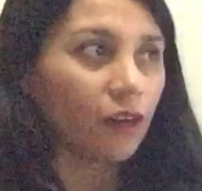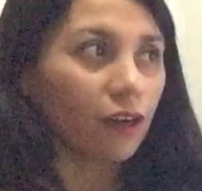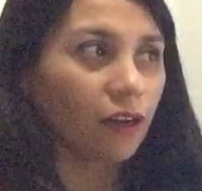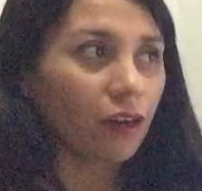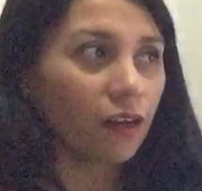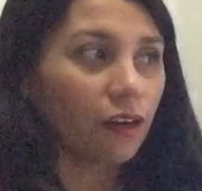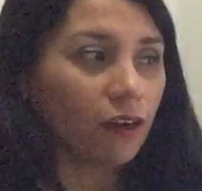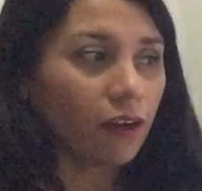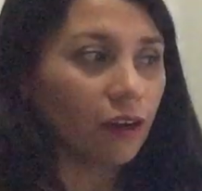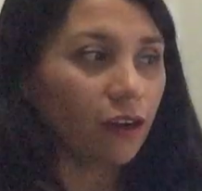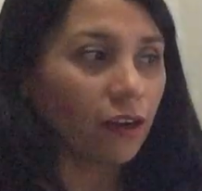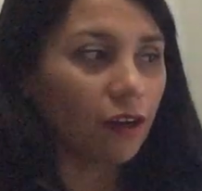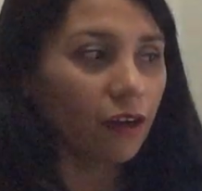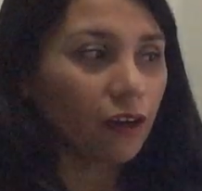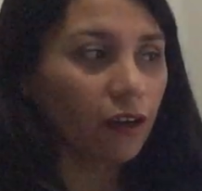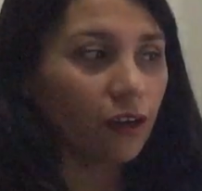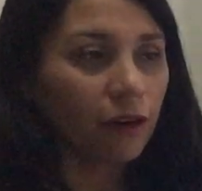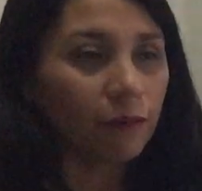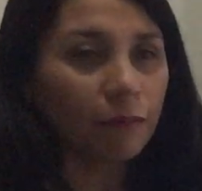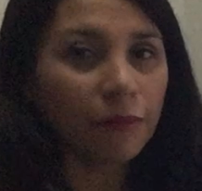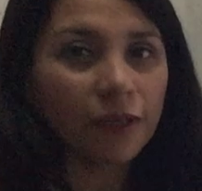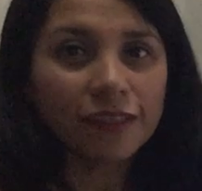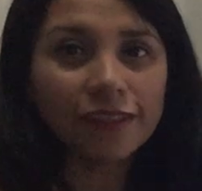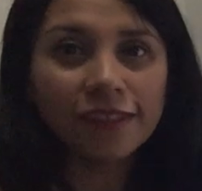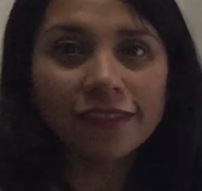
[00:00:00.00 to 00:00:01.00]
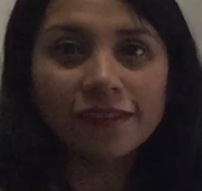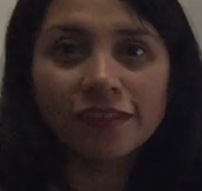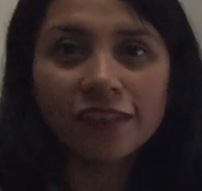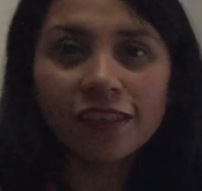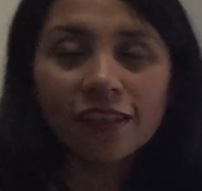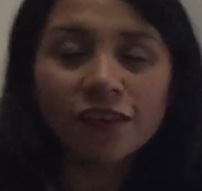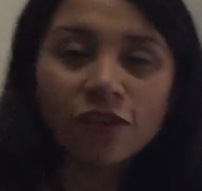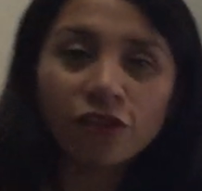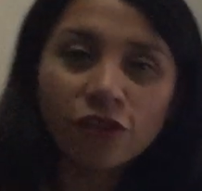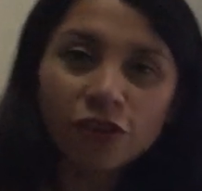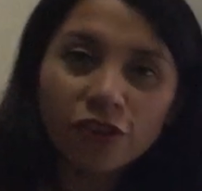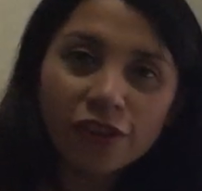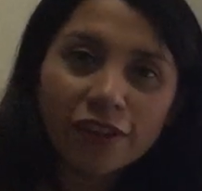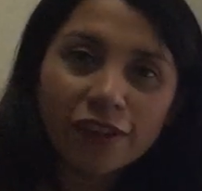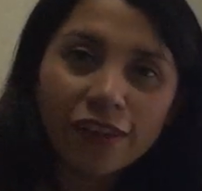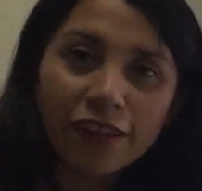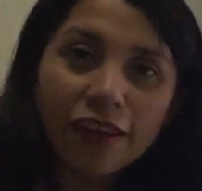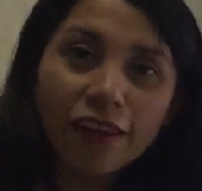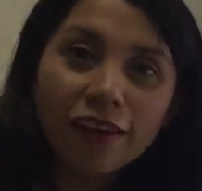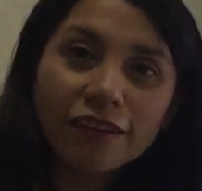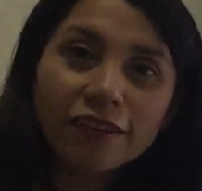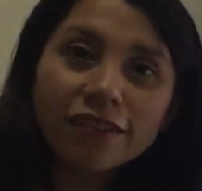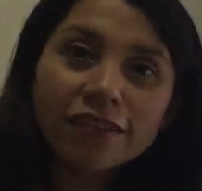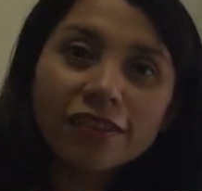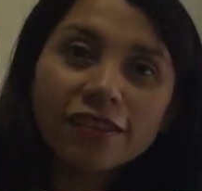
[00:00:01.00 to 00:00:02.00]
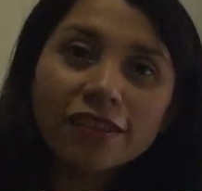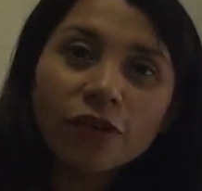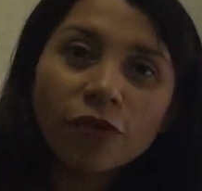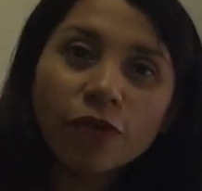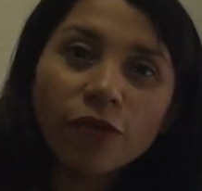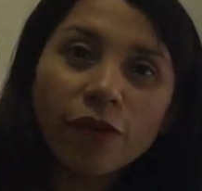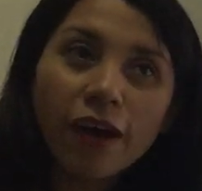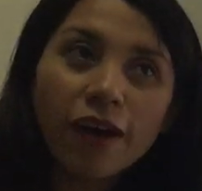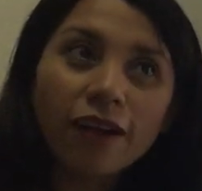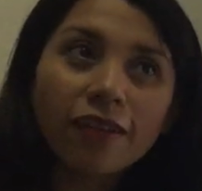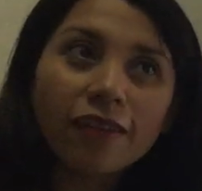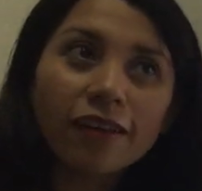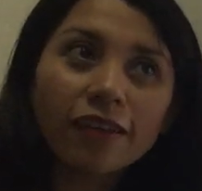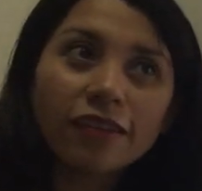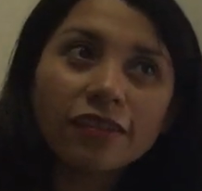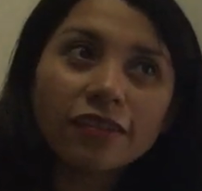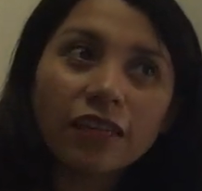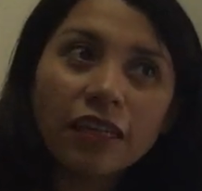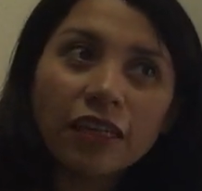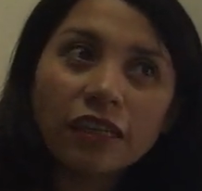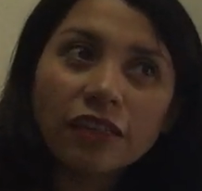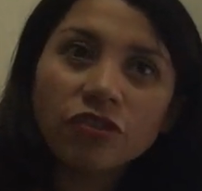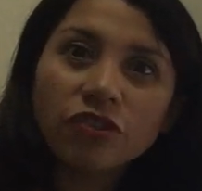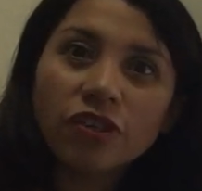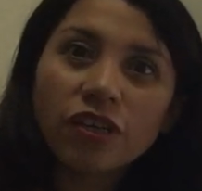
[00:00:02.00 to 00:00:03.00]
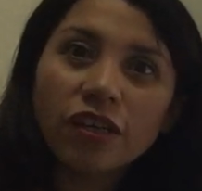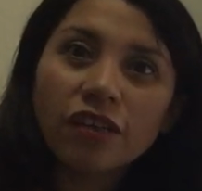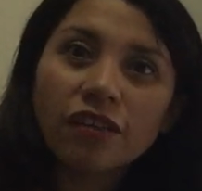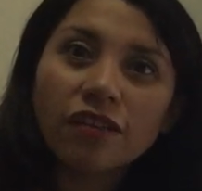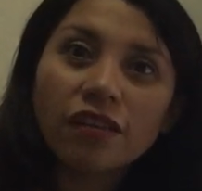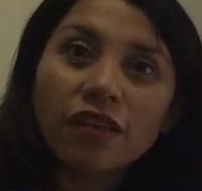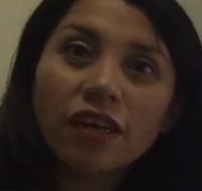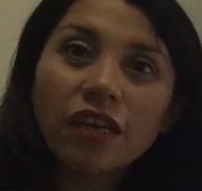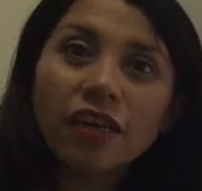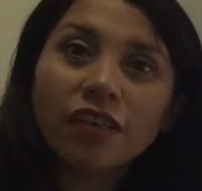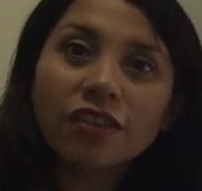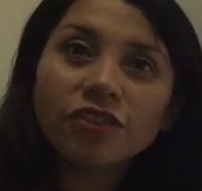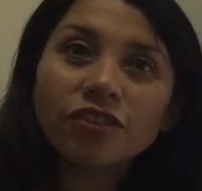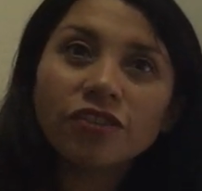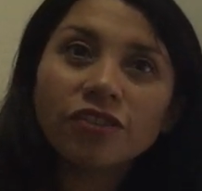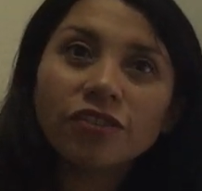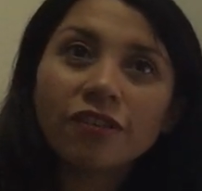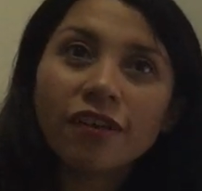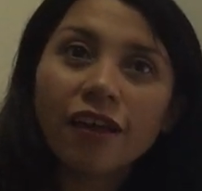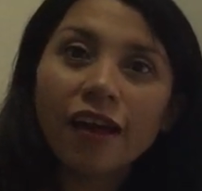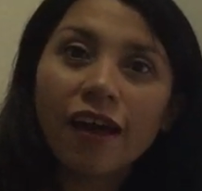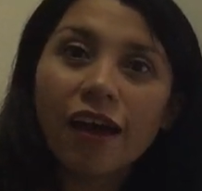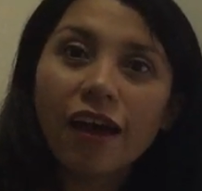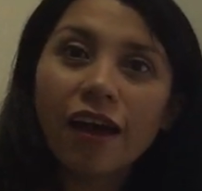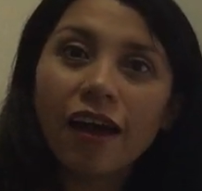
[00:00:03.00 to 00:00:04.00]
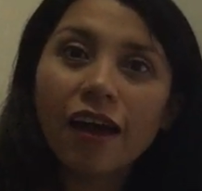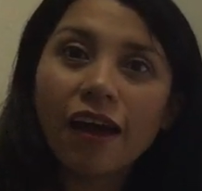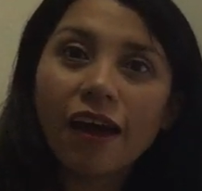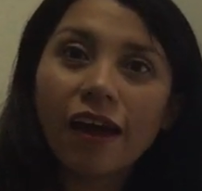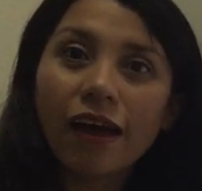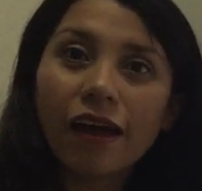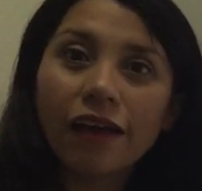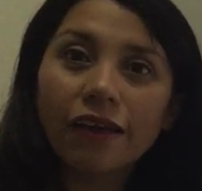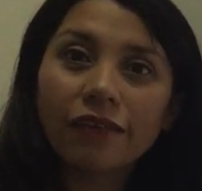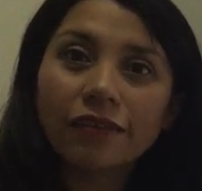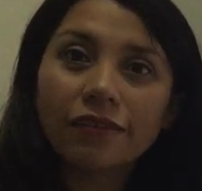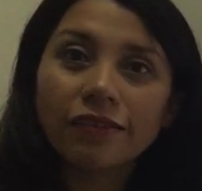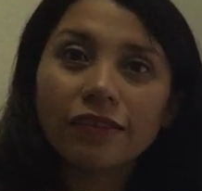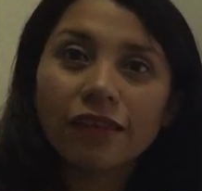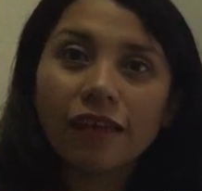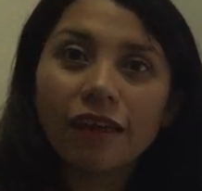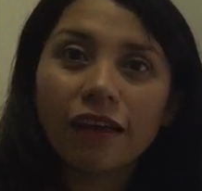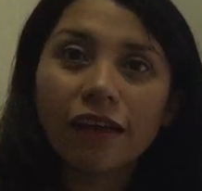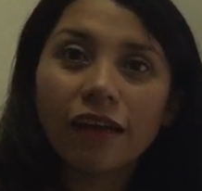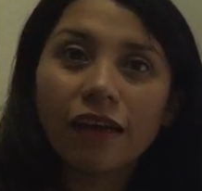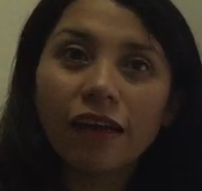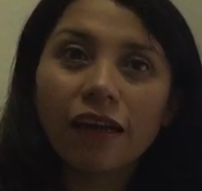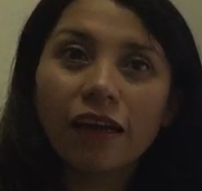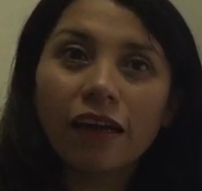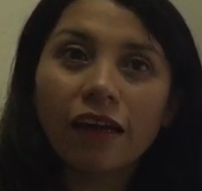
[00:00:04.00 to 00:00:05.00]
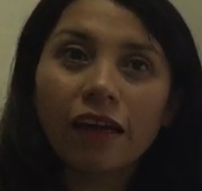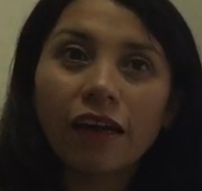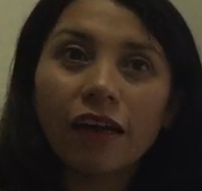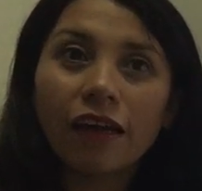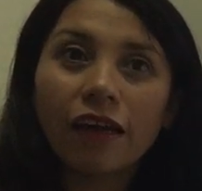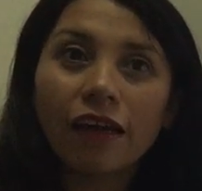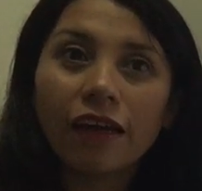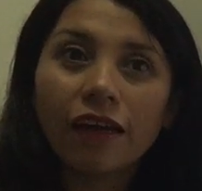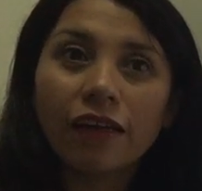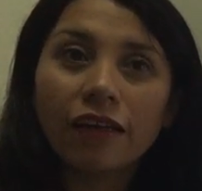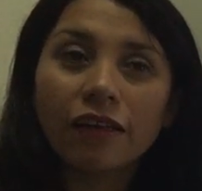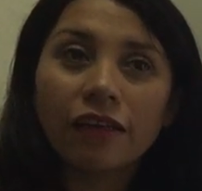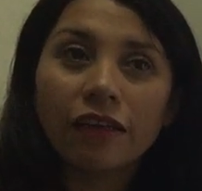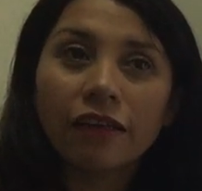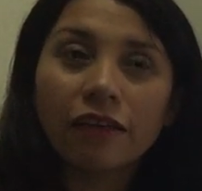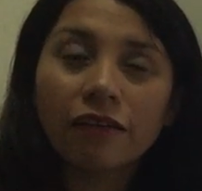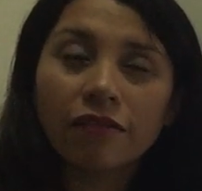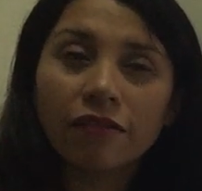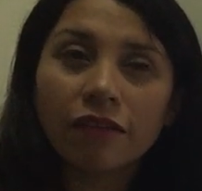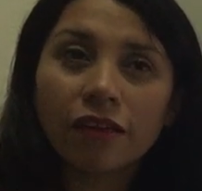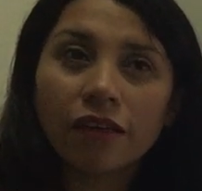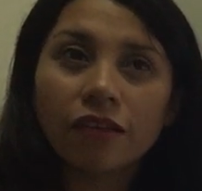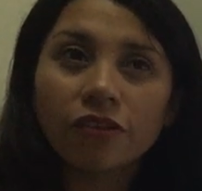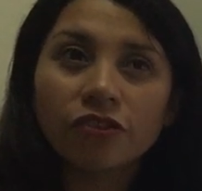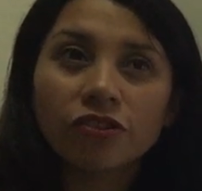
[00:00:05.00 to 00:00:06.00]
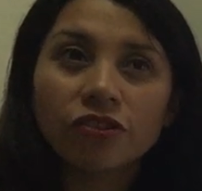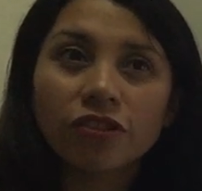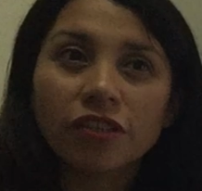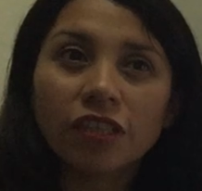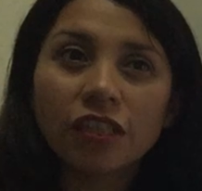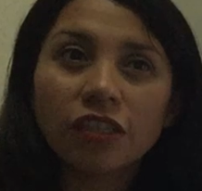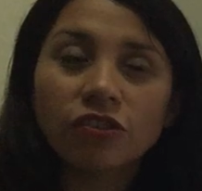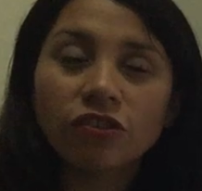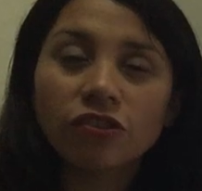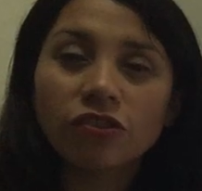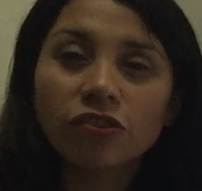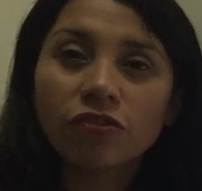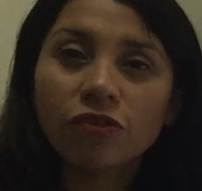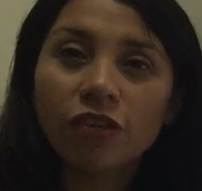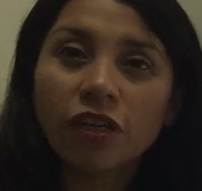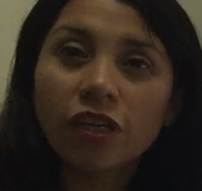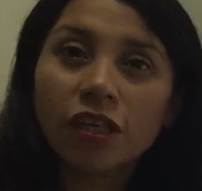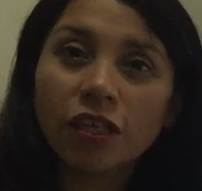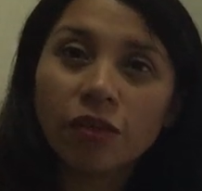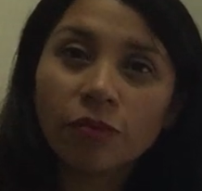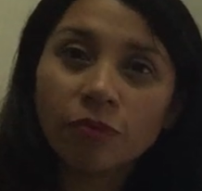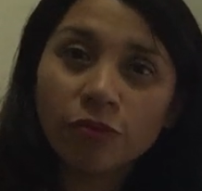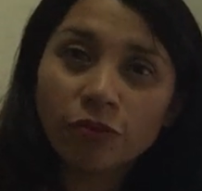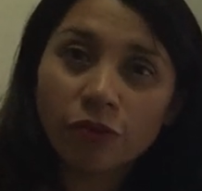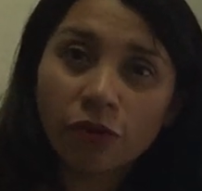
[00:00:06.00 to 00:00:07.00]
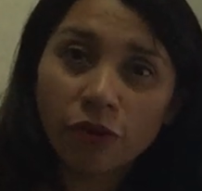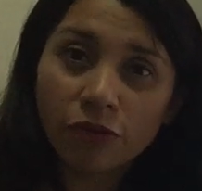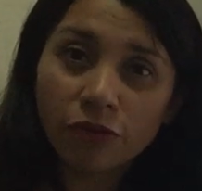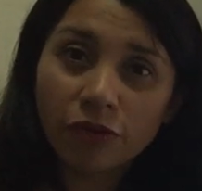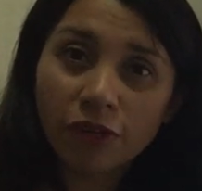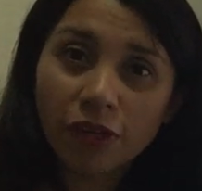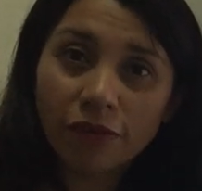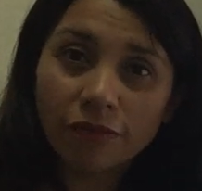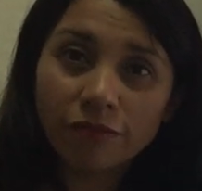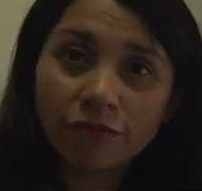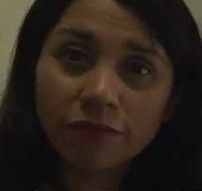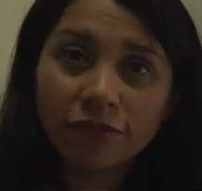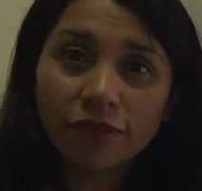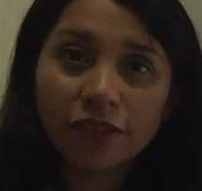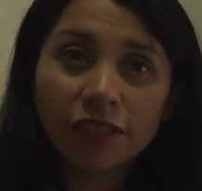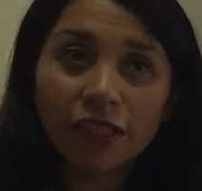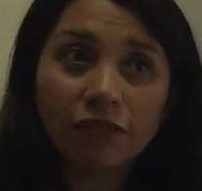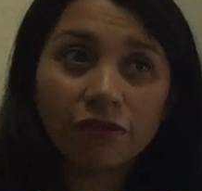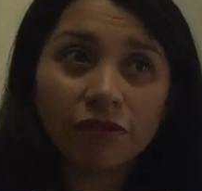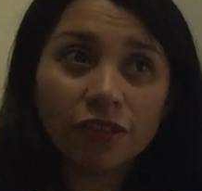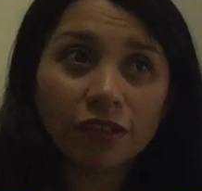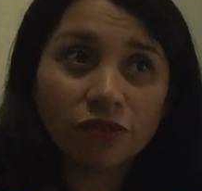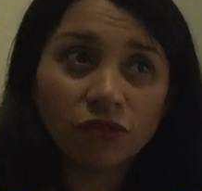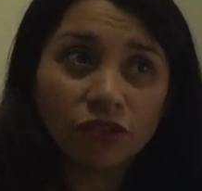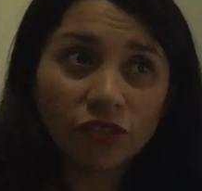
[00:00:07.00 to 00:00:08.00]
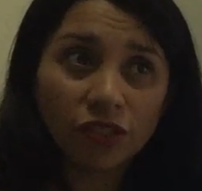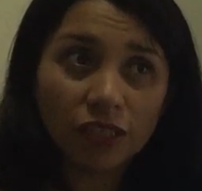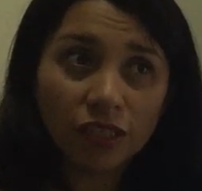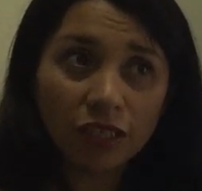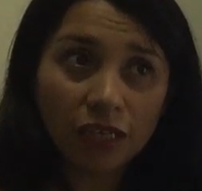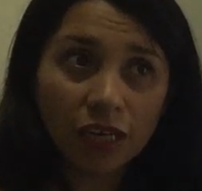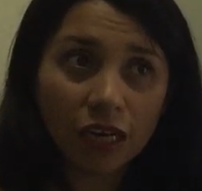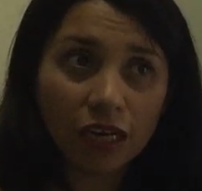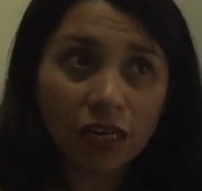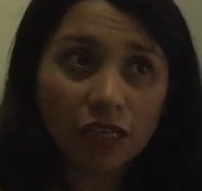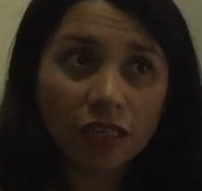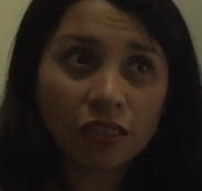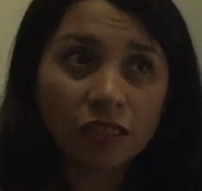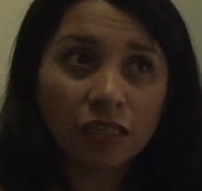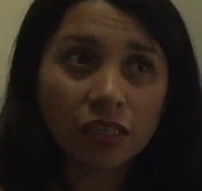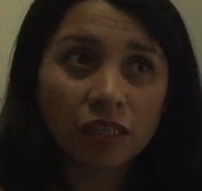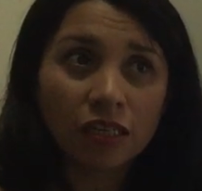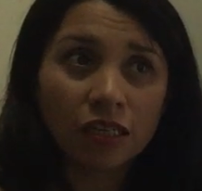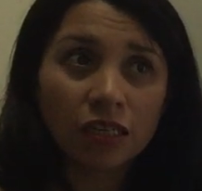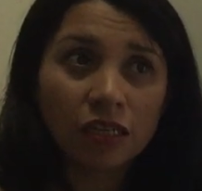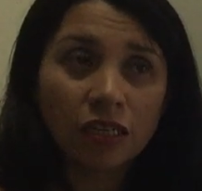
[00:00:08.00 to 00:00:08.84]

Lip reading: My teaching context. Well, I teach English at an English teacher training program here in Chillán.